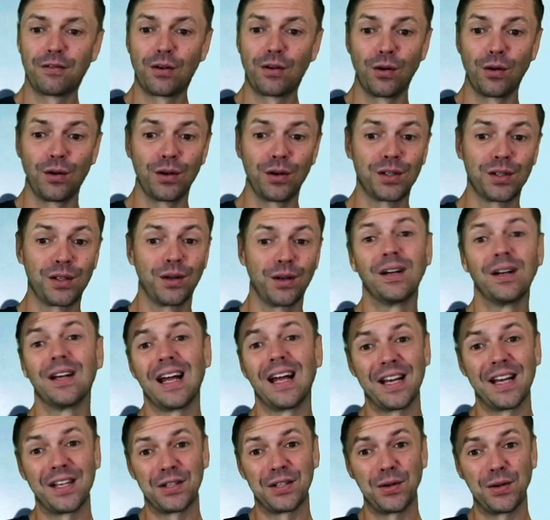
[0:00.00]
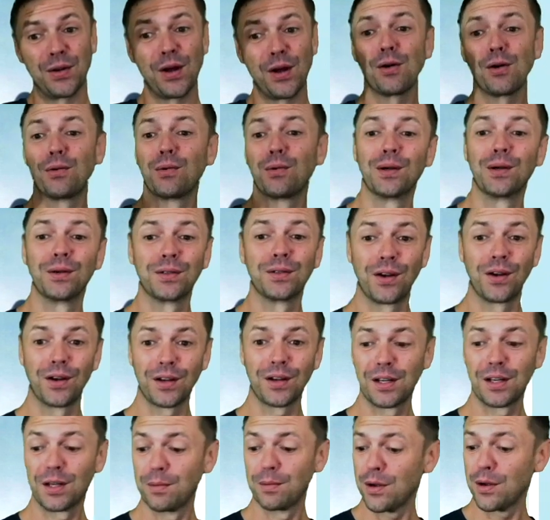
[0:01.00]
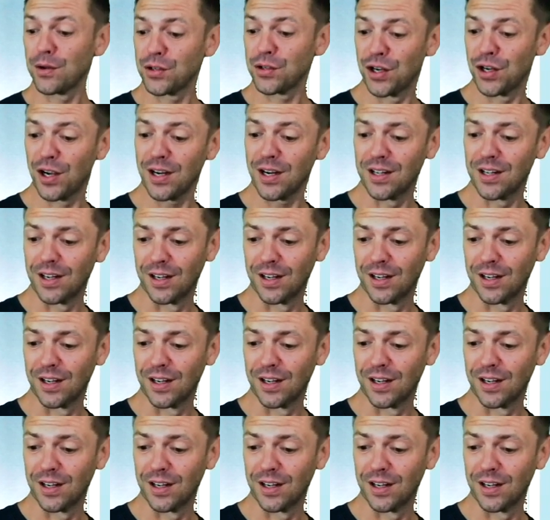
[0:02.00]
course, as you know, we were talking about China.